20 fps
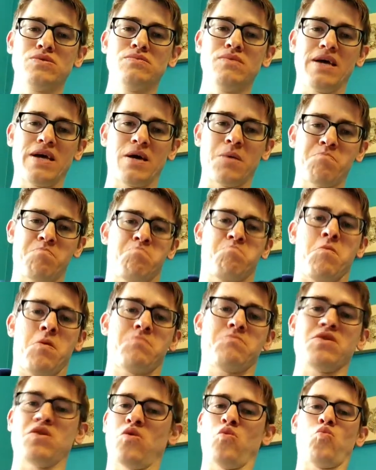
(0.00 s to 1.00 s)
like
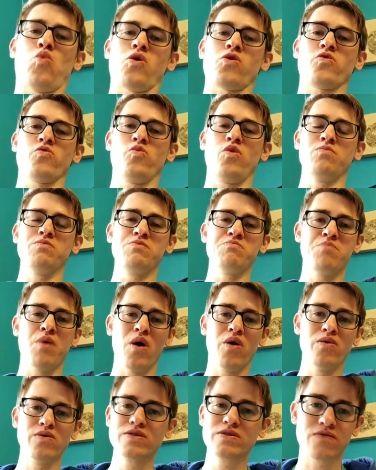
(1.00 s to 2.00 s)
a Wonder Woman
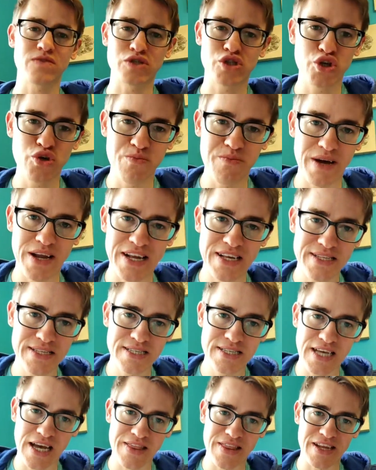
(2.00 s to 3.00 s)
pose for 2
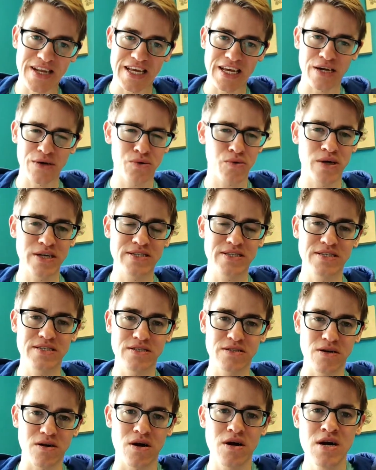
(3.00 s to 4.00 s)
minutes, and then it increases
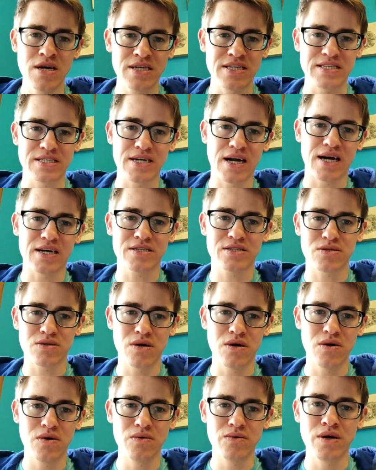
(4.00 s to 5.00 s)
your
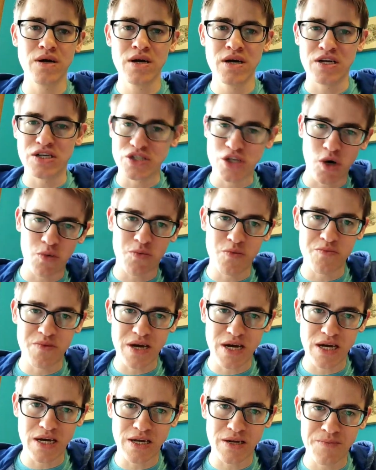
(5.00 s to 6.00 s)
testosterone,
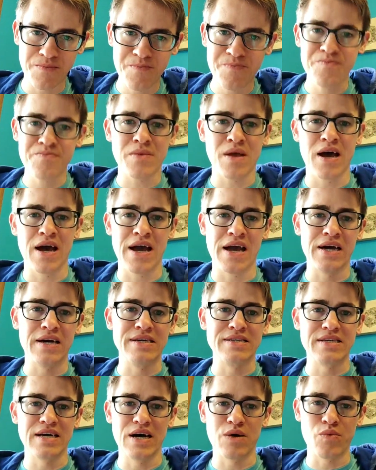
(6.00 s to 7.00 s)
dopamine,
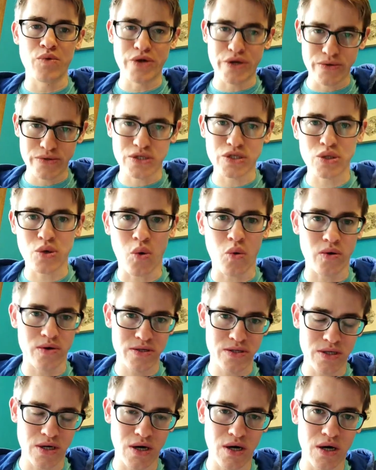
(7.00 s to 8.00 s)
and reduces
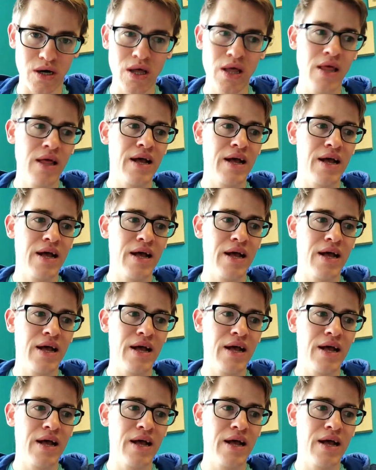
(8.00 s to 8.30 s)
cortisol.